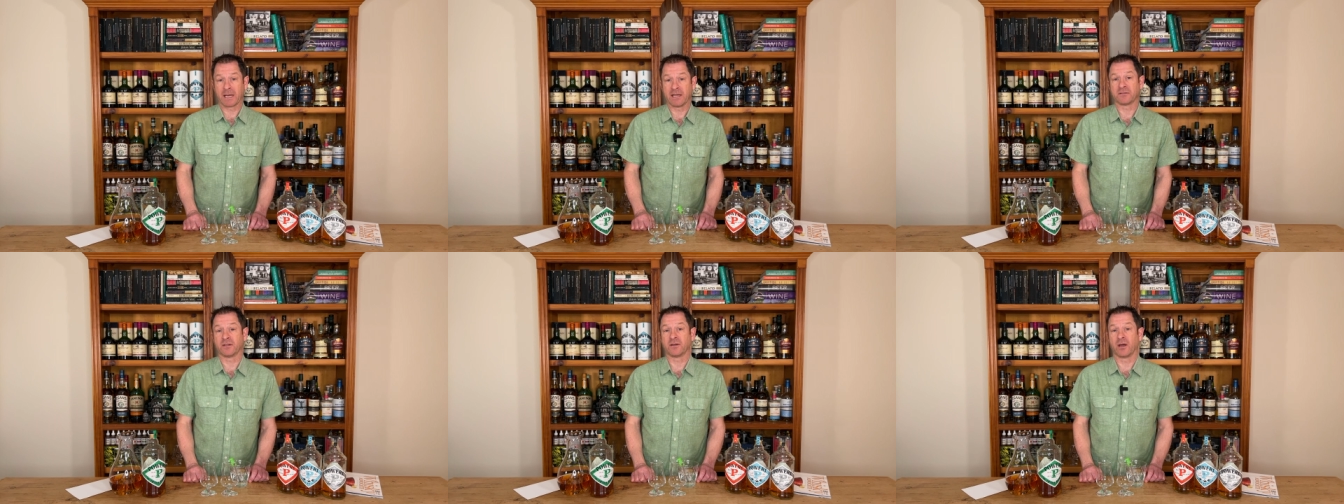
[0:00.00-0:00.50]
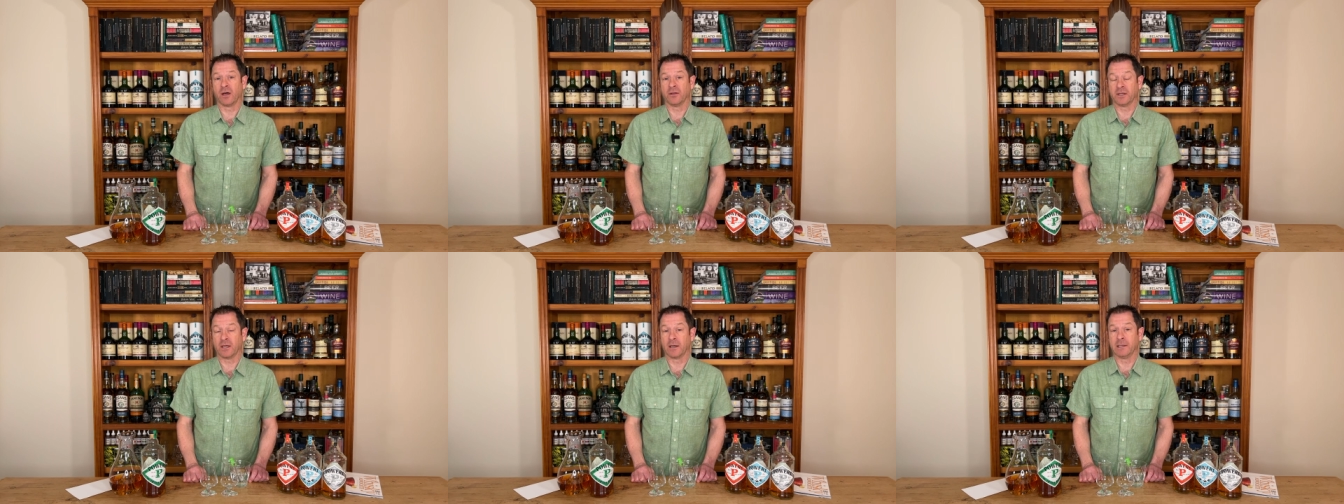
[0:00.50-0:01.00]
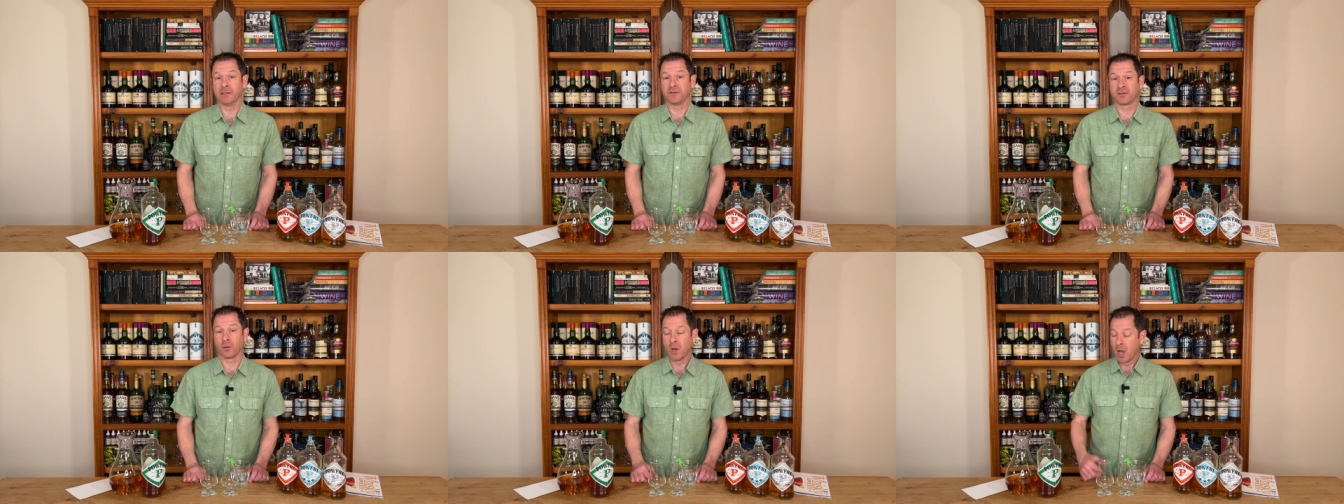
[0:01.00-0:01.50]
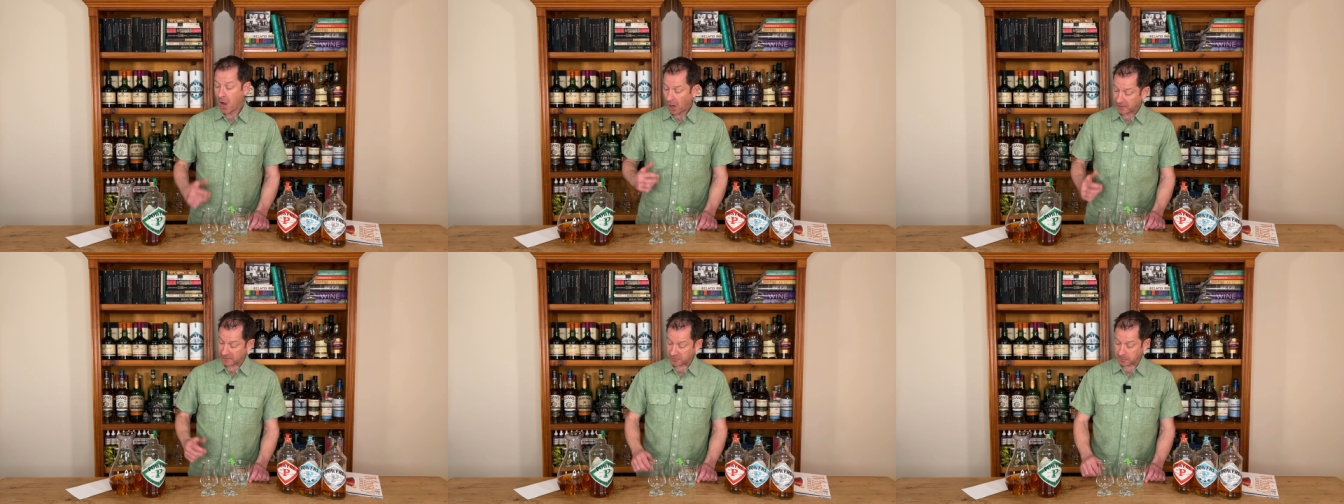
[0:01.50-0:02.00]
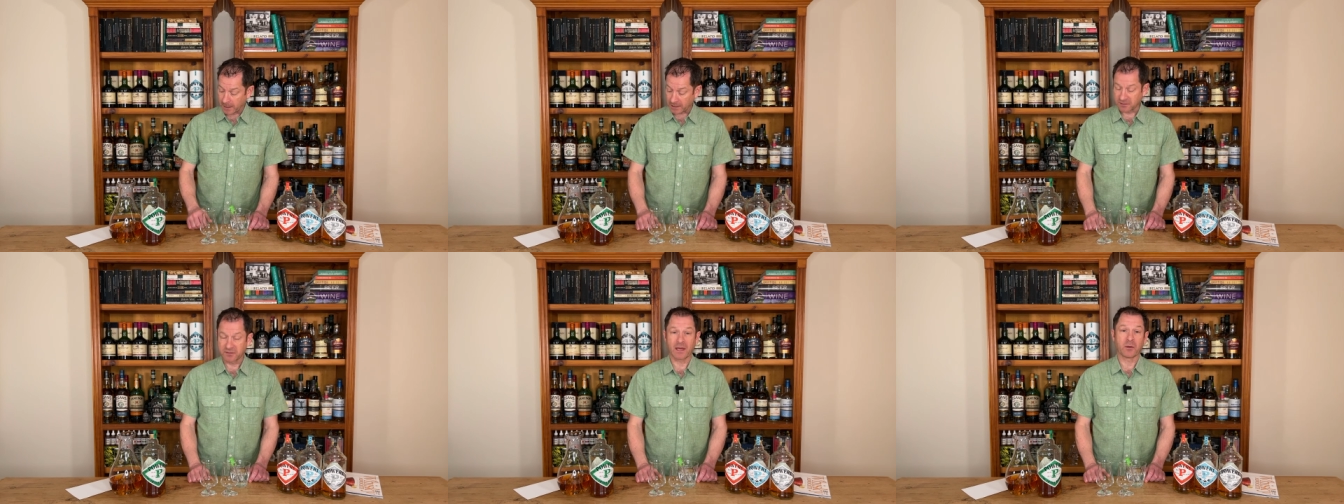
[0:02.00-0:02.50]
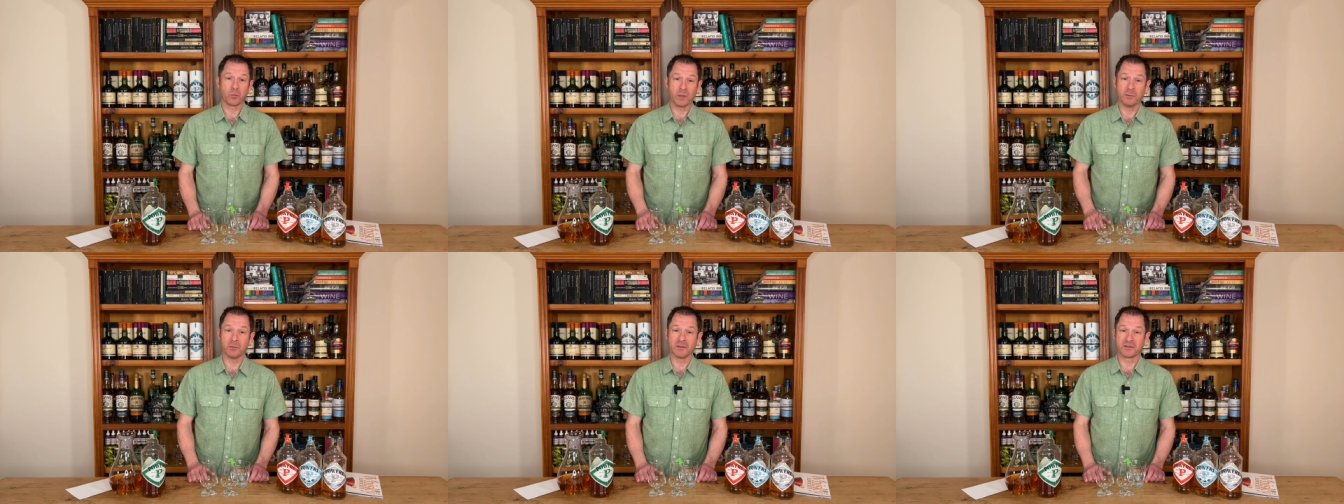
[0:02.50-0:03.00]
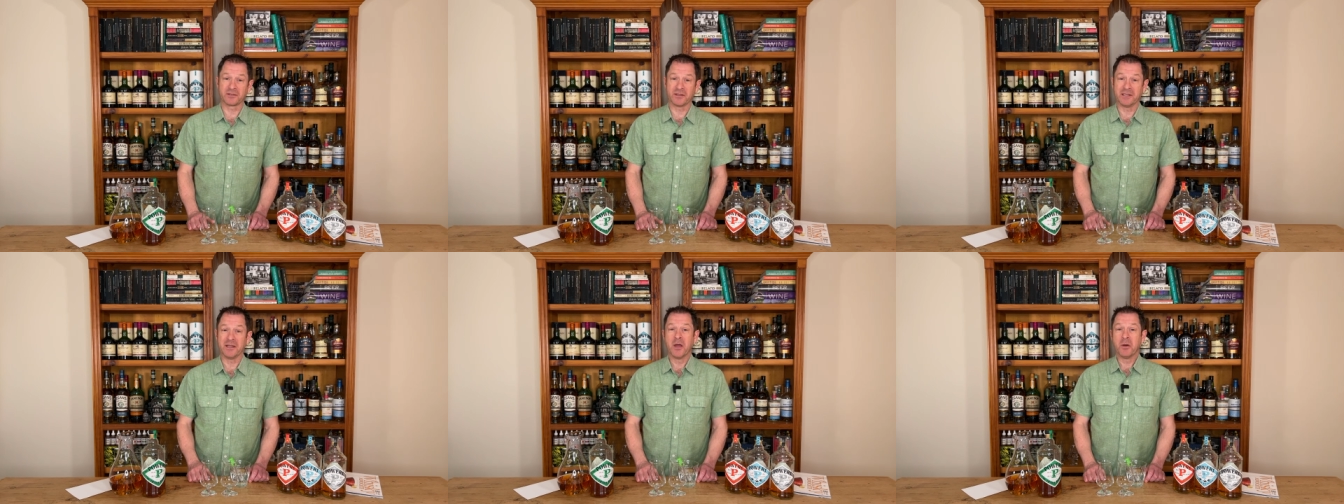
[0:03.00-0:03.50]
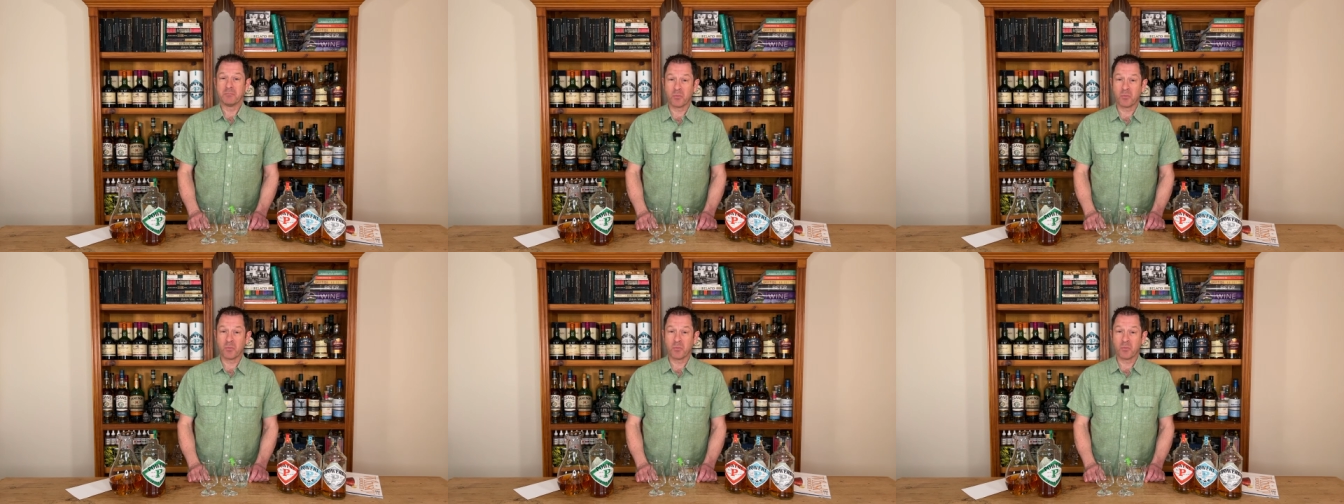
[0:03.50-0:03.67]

planted on the island. So I expect that we will see